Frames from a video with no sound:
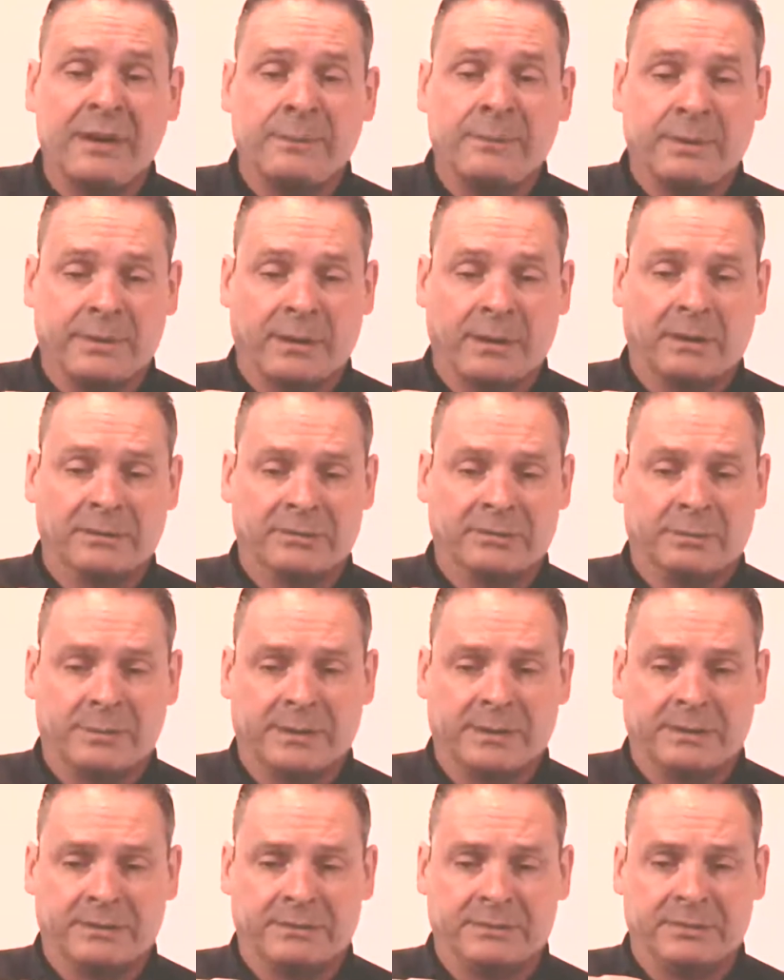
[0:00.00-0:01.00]
But also
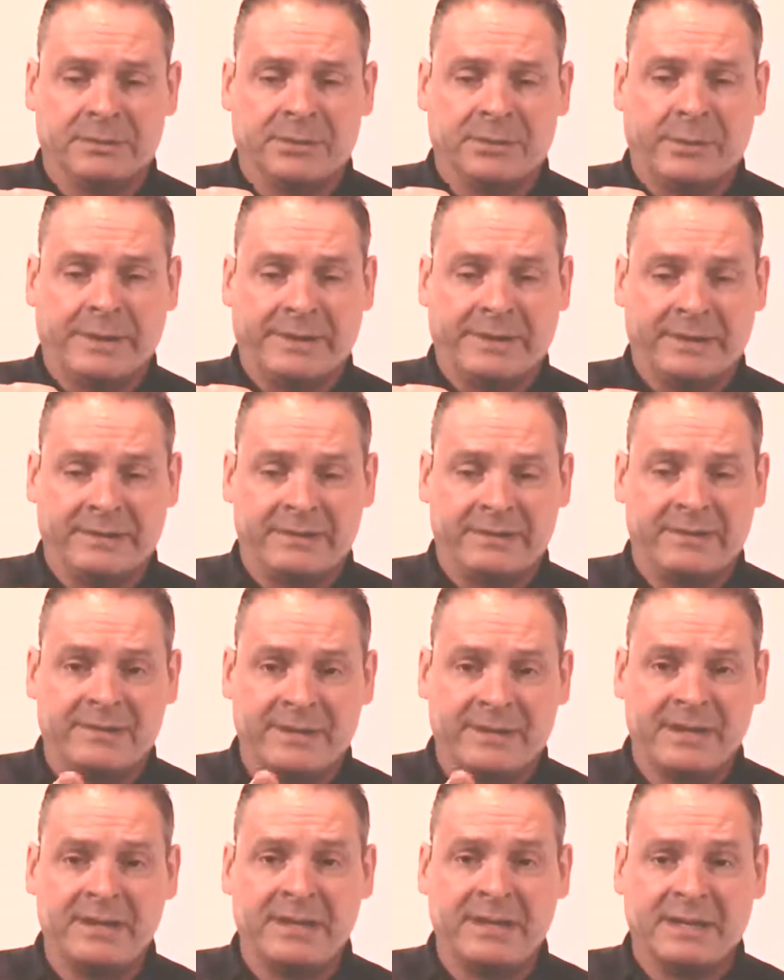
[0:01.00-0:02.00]
because the joint isn't
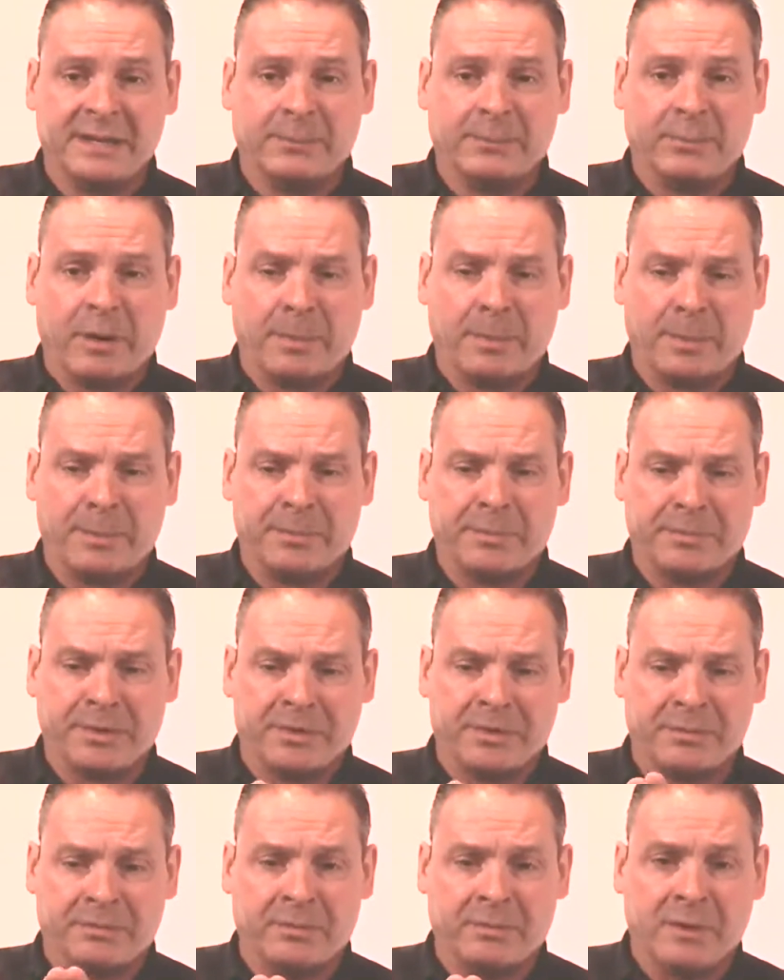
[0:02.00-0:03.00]
sitting in a proper
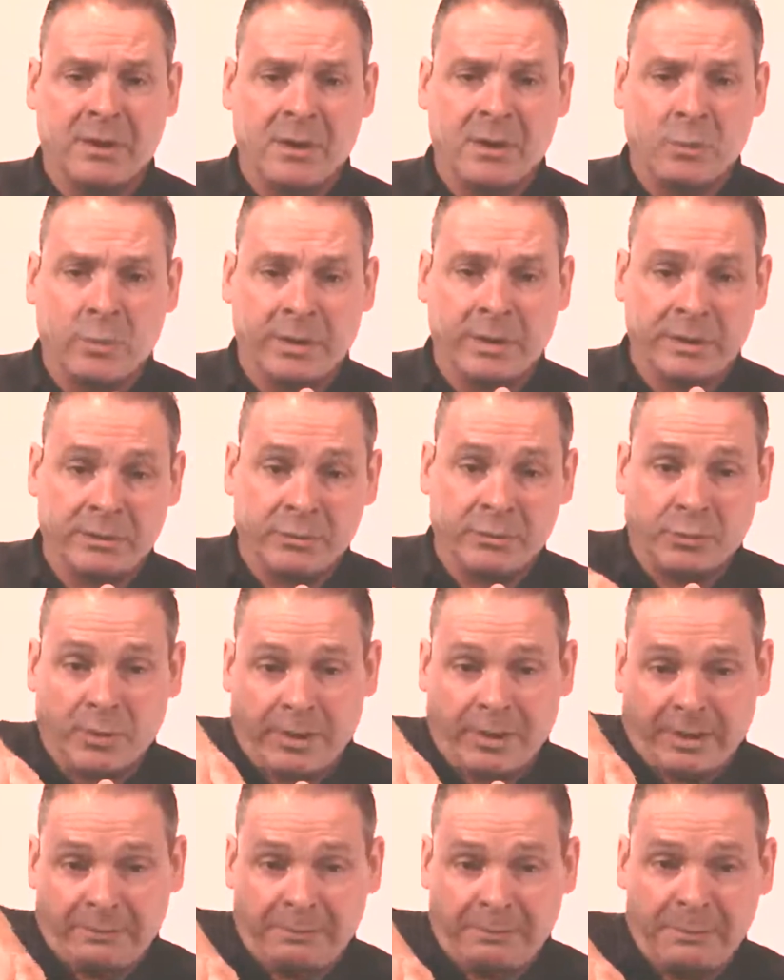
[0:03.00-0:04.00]
position when you
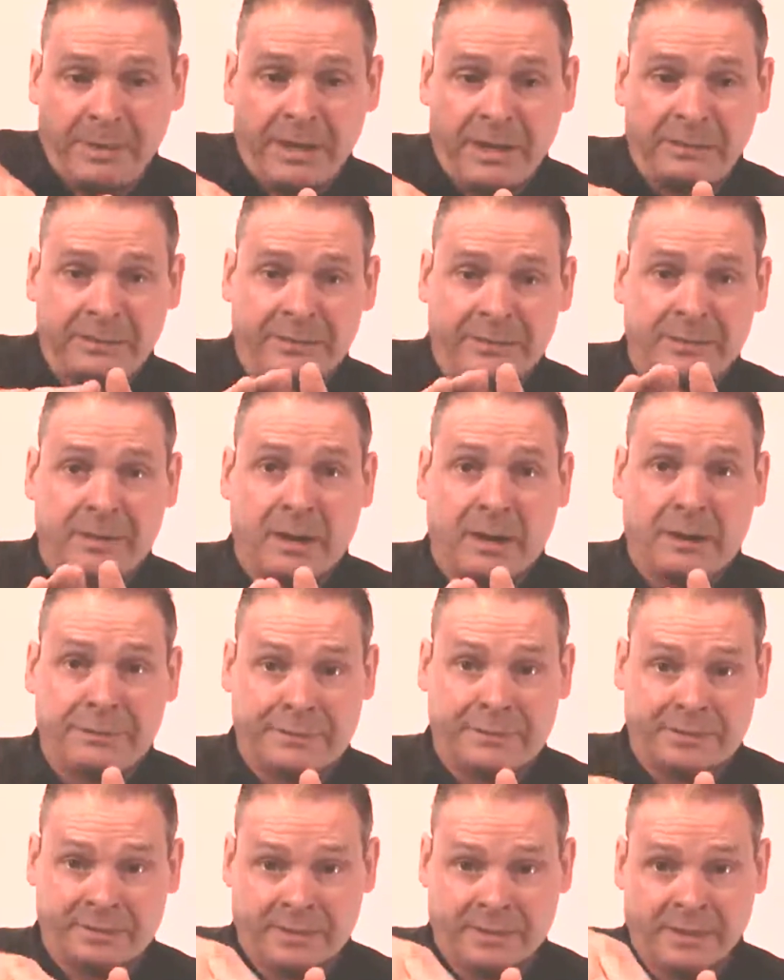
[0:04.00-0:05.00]
try and pivot
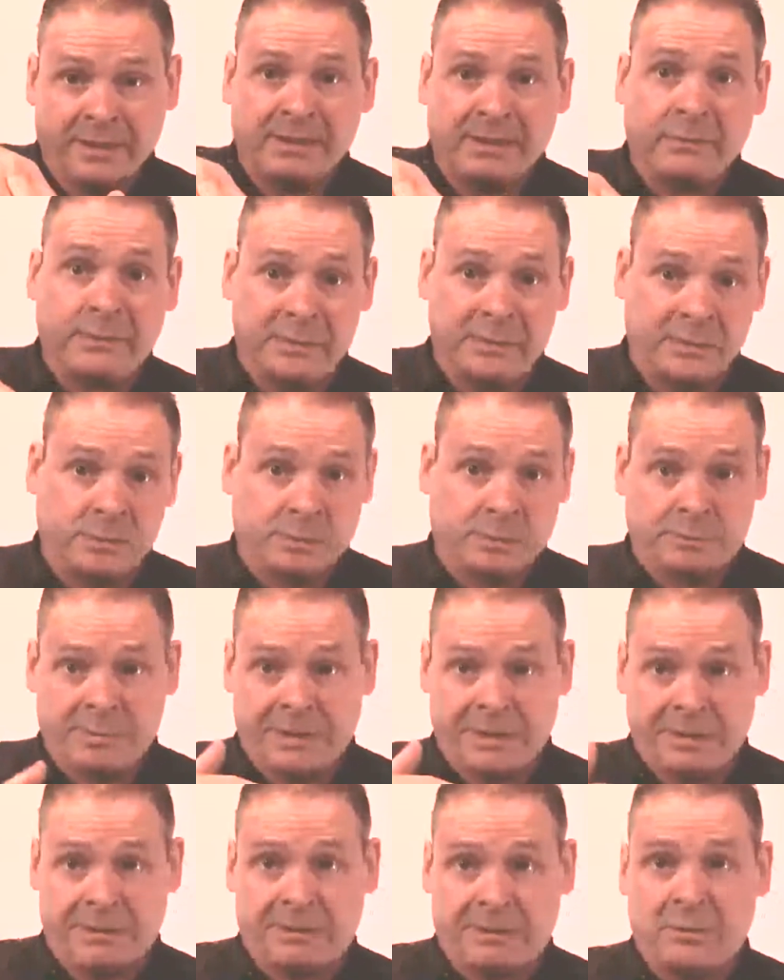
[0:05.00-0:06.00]
off it, which should
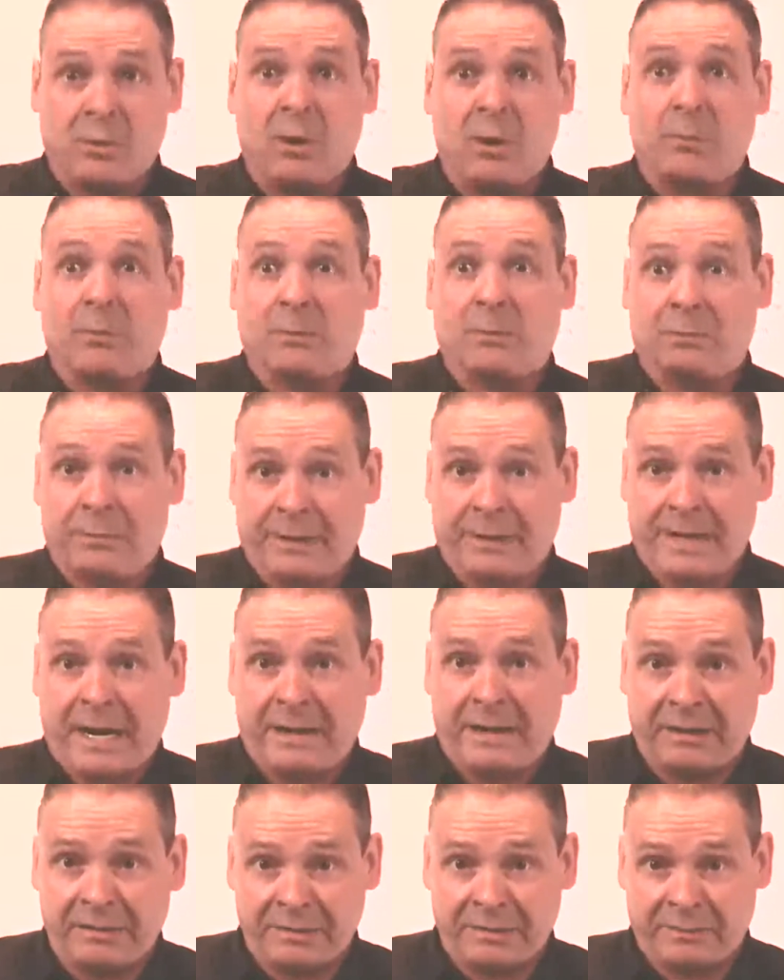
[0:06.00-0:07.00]
be the normal
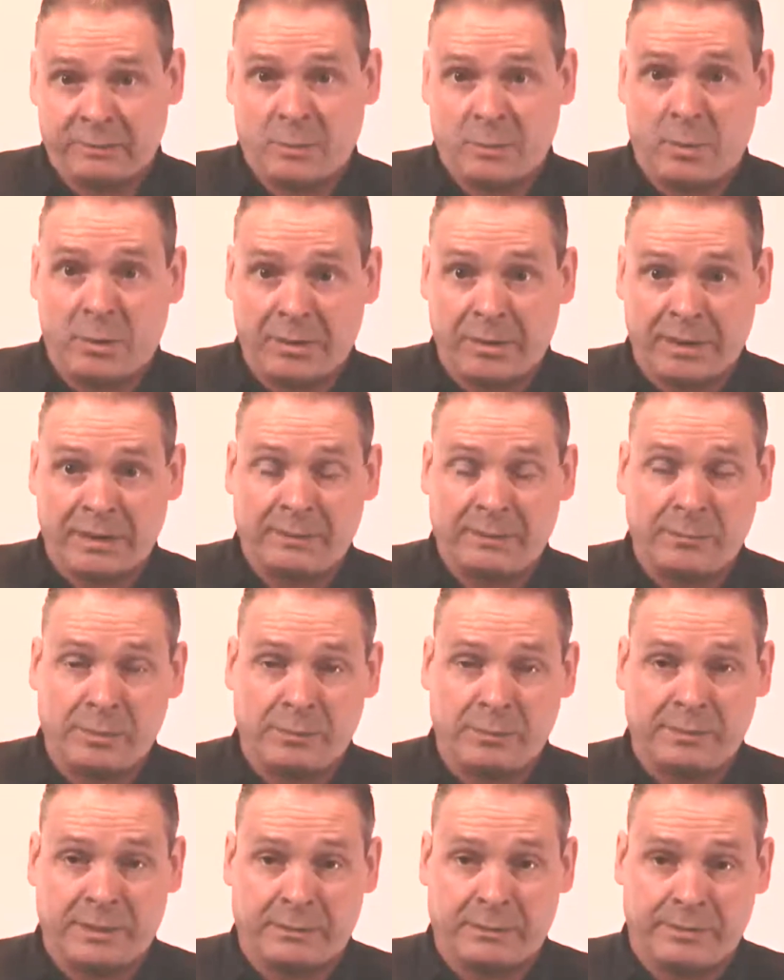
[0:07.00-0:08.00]
mechanics of walking and
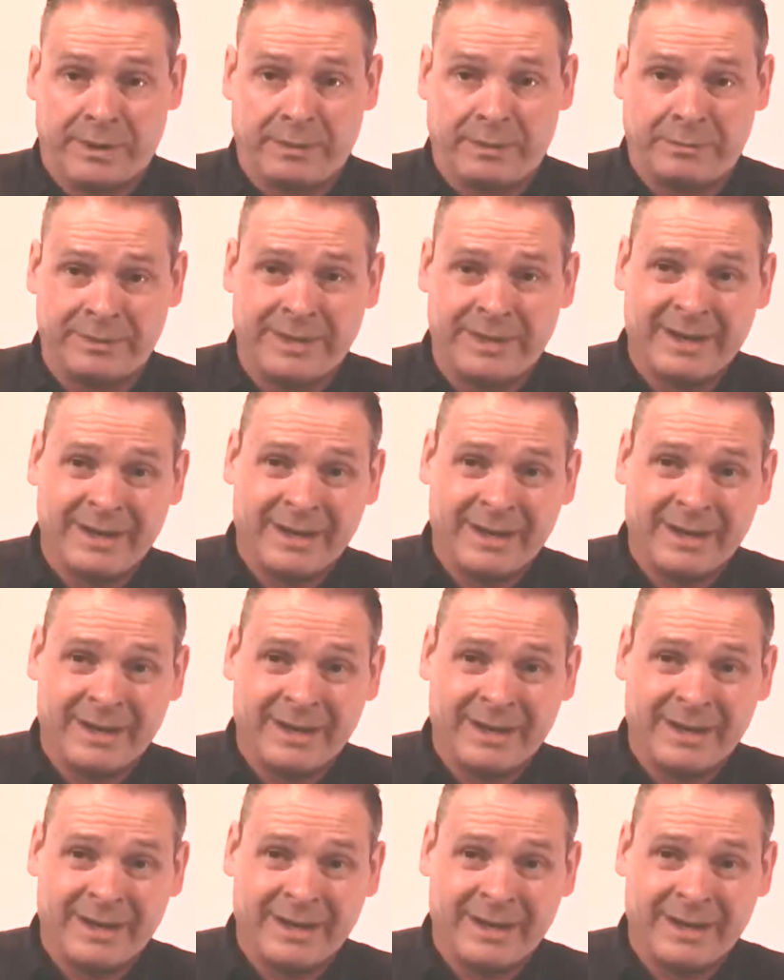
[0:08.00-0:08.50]
moving around.